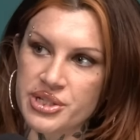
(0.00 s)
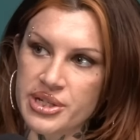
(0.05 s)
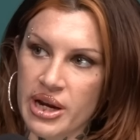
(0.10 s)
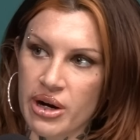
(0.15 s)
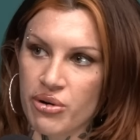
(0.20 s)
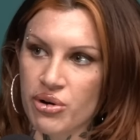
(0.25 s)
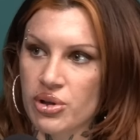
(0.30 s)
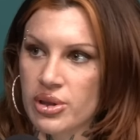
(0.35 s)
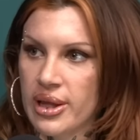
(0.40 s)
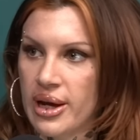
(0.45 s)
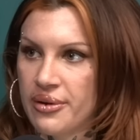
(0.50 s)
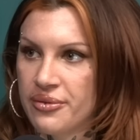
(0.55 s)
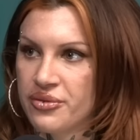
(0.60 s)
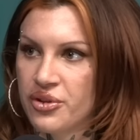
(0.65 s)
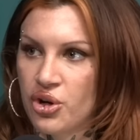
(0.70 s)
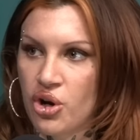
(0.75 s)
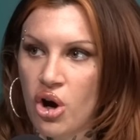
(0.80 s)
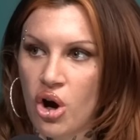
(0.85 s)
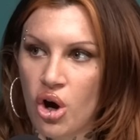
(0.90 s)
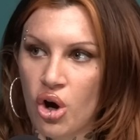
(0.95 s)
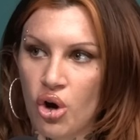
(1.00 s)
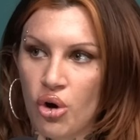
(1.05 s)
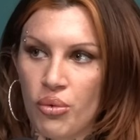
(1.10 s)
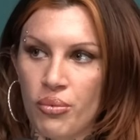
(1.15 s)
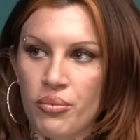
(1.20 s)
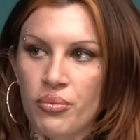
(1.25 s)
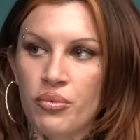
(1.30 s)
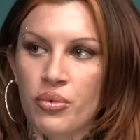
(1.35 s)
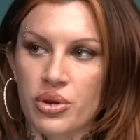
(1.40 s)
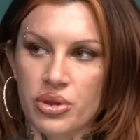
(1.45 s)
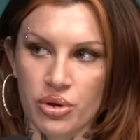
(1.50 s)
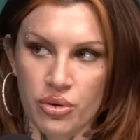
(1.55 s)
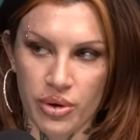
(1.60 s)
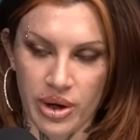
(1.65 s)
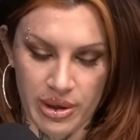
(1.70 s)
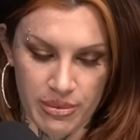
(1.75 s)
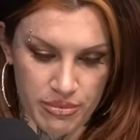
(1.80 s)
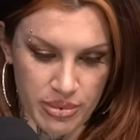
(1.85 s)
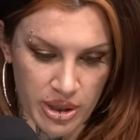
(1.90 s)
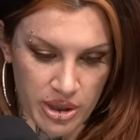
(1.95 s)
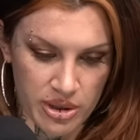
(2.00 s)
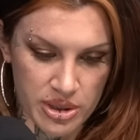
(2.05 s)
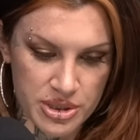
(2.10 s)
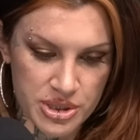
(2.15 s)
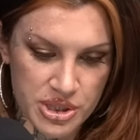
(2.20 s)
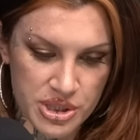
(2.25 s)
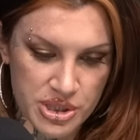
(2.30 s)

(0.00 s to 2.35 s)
now are left at home with the grandparents.